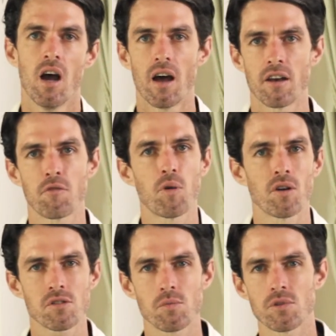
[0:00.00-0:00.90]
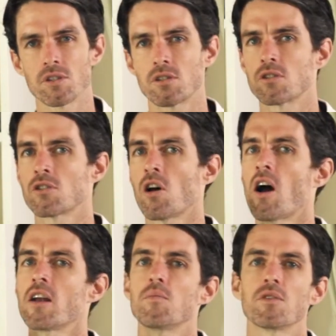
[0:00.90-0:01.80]
And if possible, just a
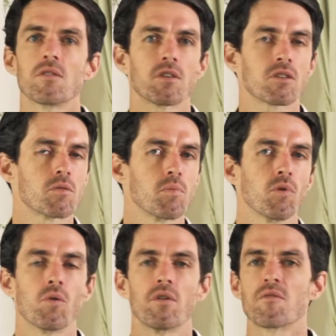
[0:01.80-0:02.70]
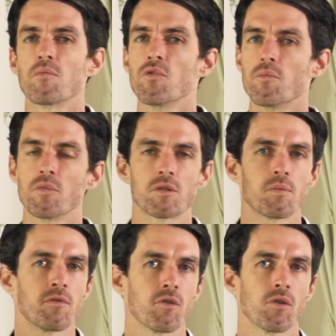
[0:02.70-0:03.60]
tiny bit of explorative movements
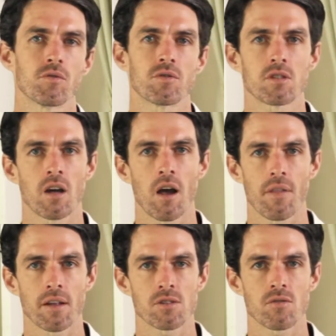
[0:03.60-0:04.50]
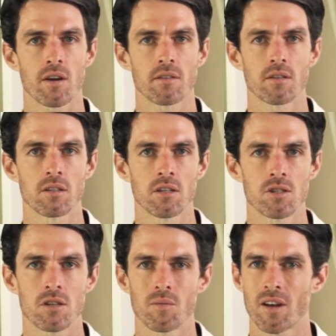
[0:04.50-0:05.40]
before you start that strength and conditioning,